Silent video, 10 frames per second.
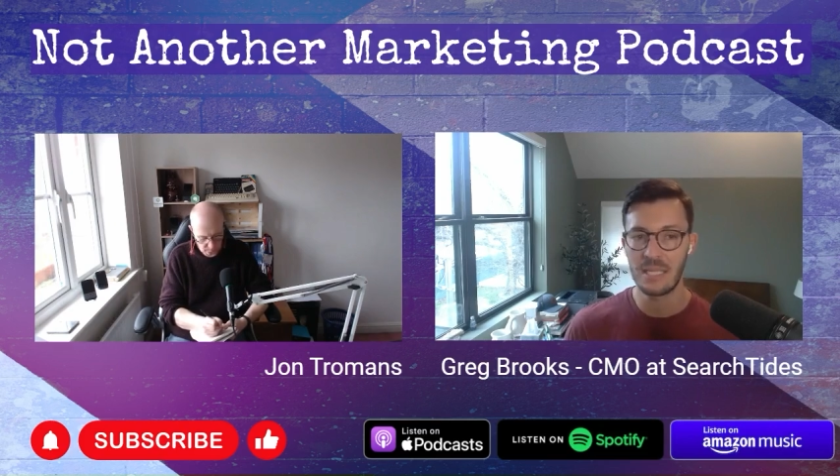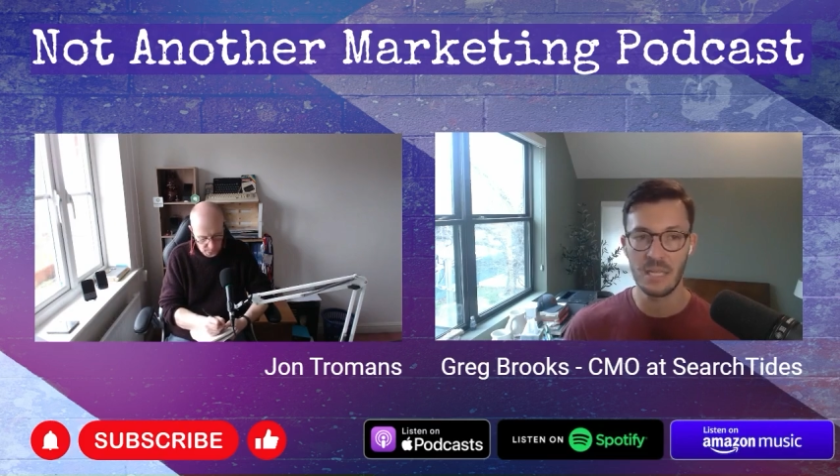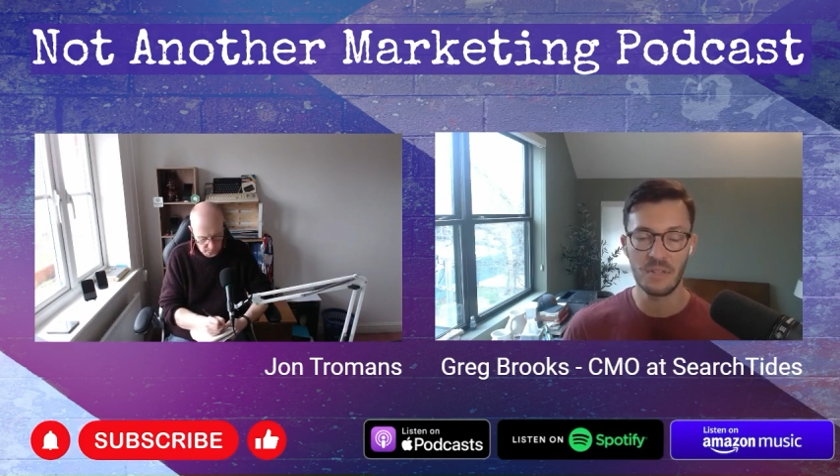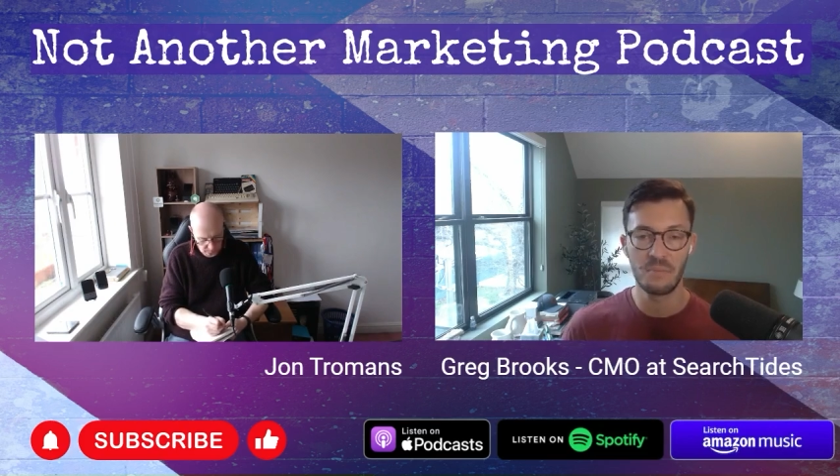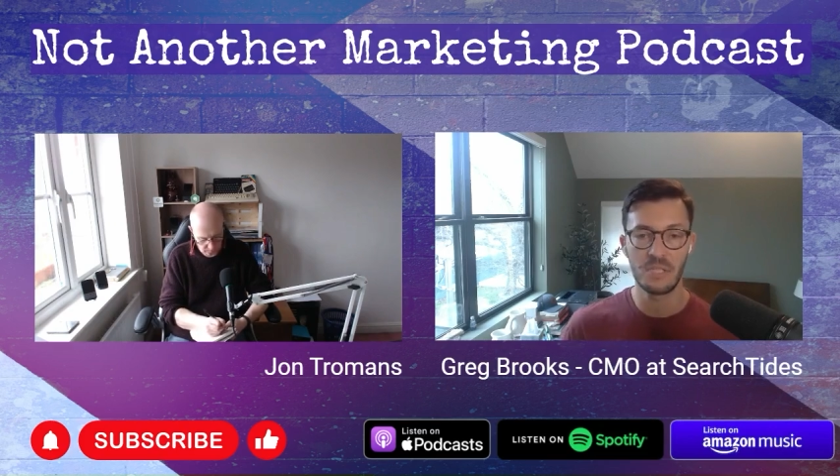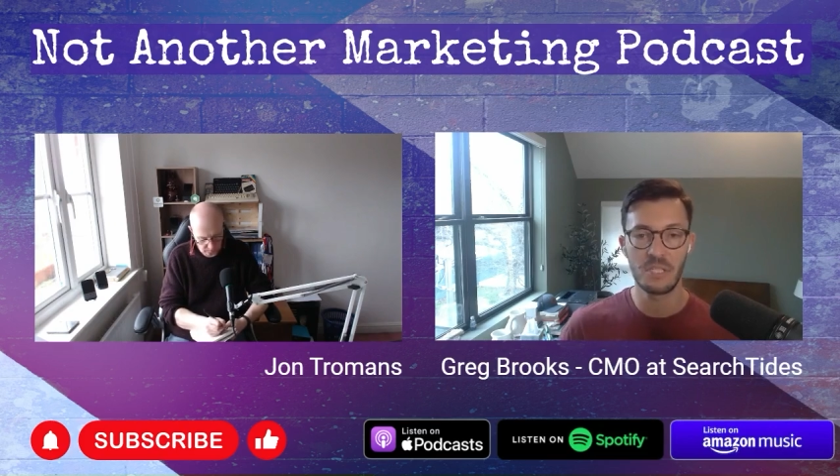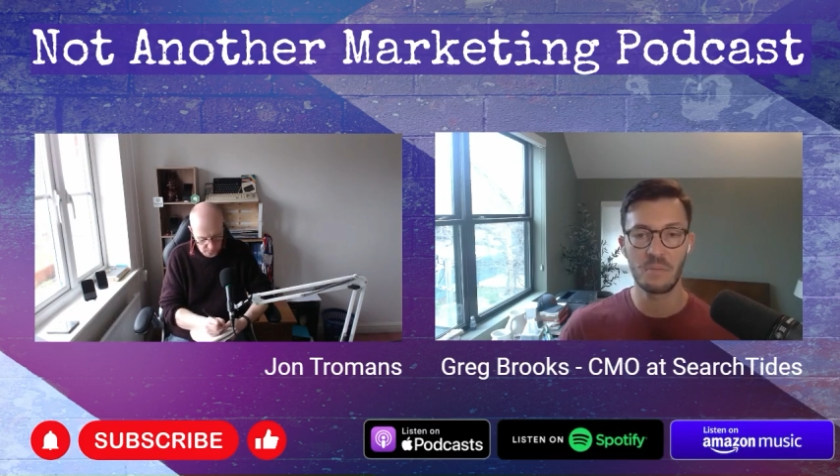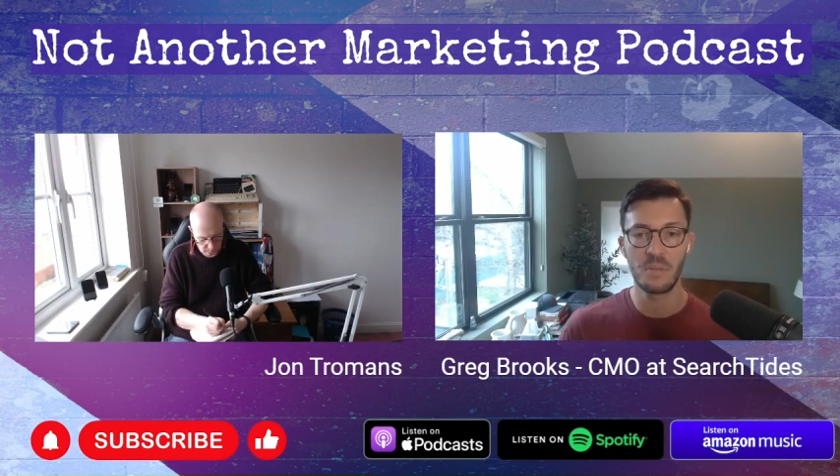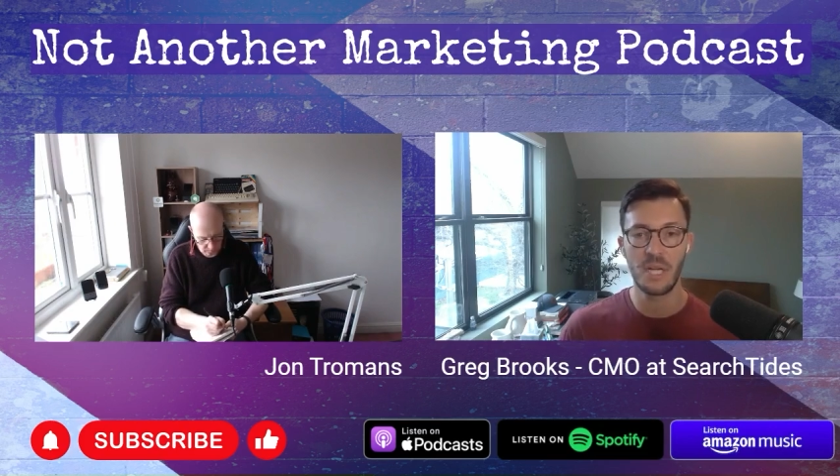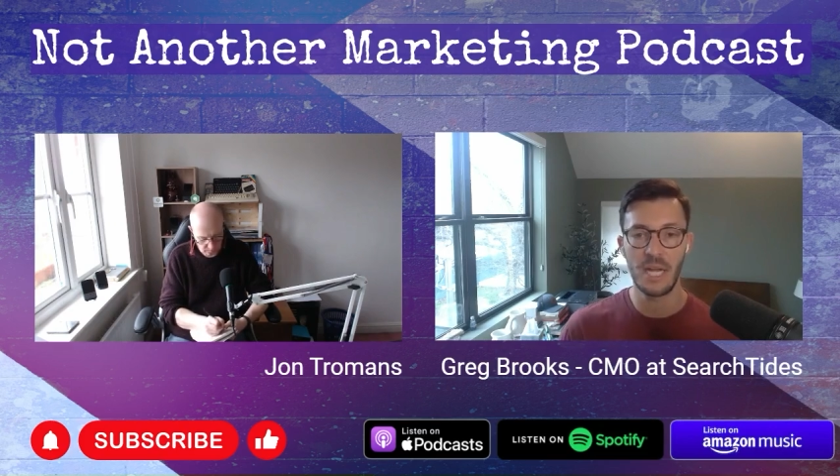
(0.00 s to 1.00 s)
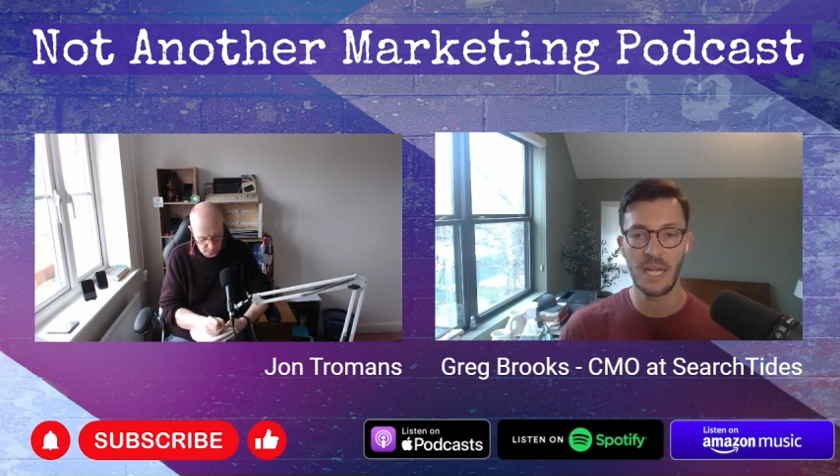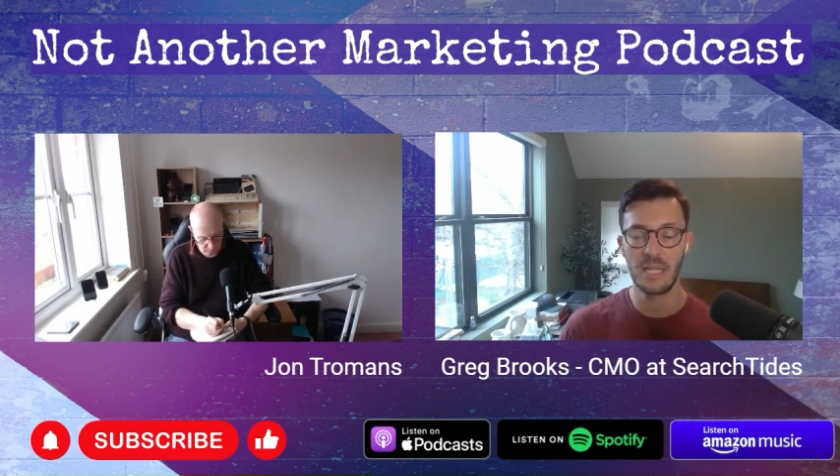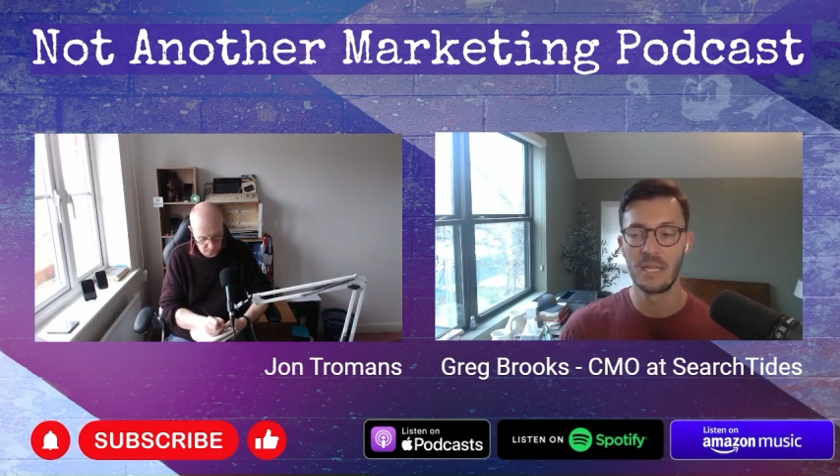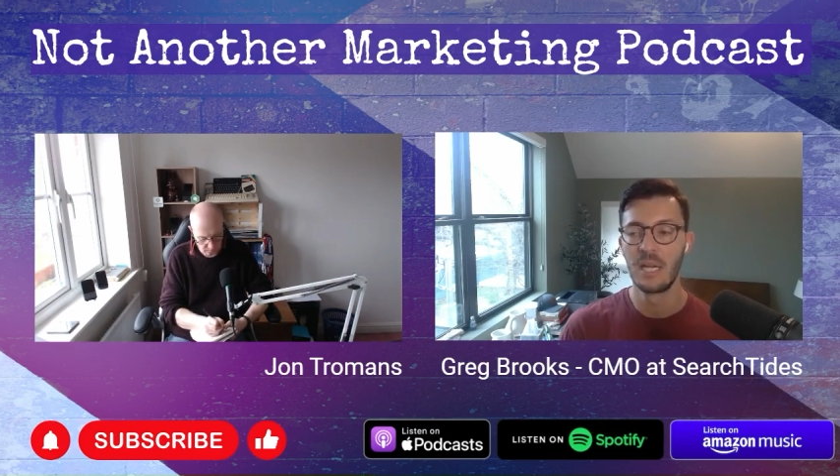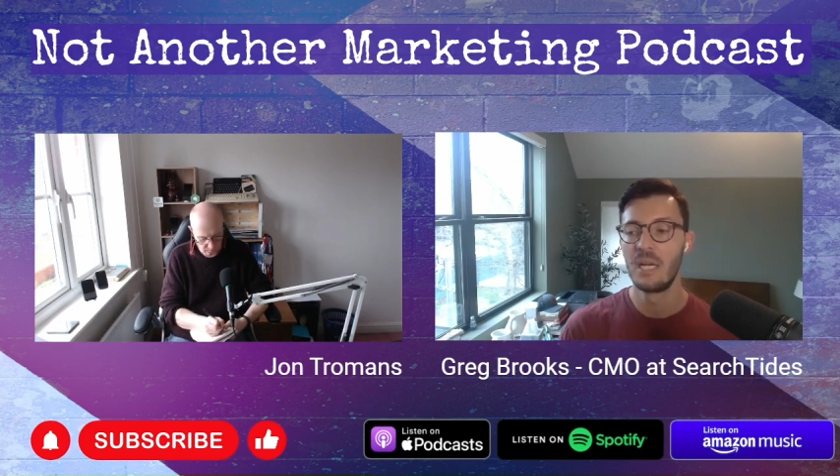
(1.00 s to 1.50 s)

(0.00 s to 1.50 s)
stuff comes into play.